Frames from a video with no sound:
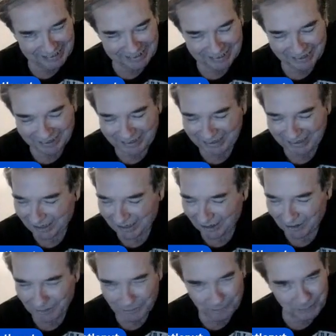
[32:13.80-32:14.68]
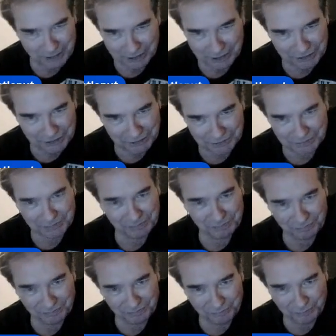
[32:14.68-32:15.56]
I know, but it just
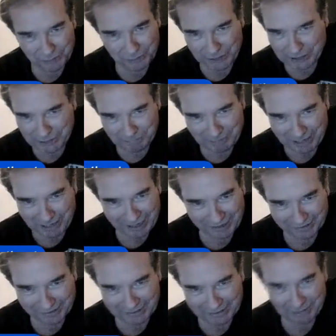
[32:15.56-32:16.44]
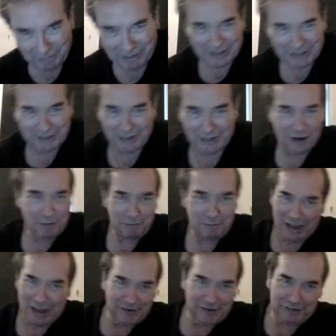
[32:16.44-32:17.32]
freaks me out that he wears an eye
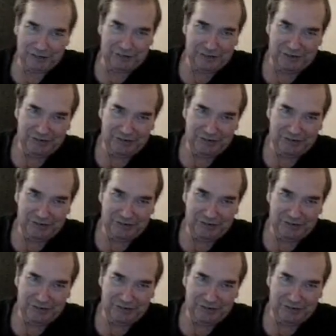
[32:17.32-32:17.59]
patch.